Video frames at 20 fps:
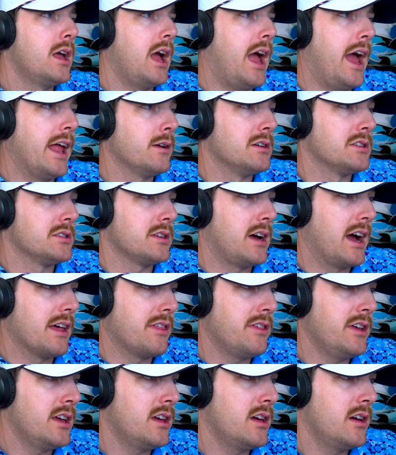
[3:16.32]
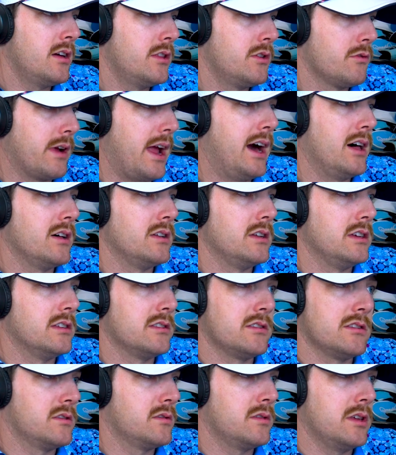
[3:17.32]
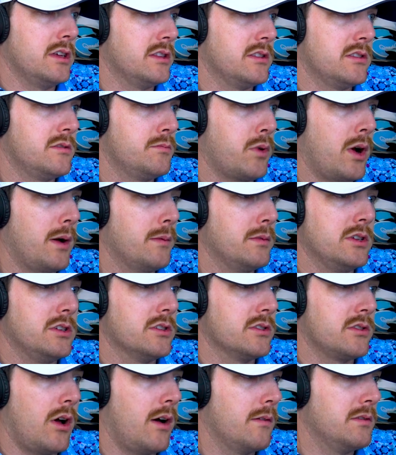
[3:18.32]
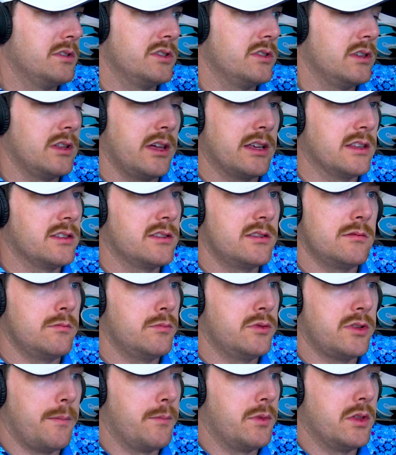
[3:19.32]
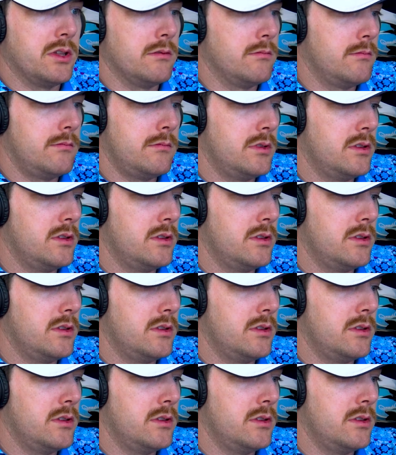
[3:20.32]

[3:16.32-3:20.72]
anyways, I think the reality is, is it's probably just obviously like something